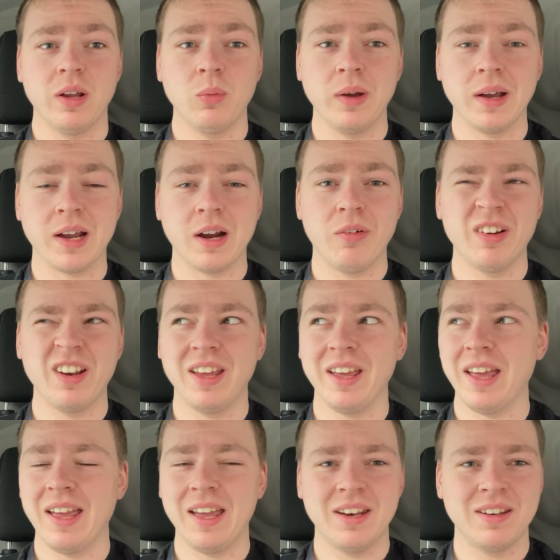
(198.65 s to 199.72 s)
We're currently
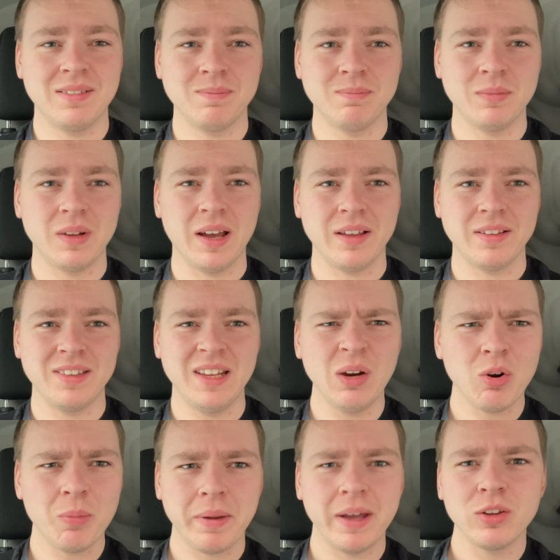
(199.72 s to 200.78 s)
near
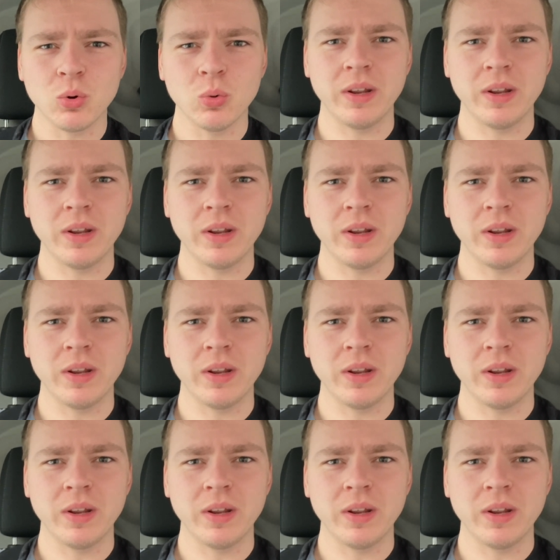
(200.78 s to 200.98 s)
a place called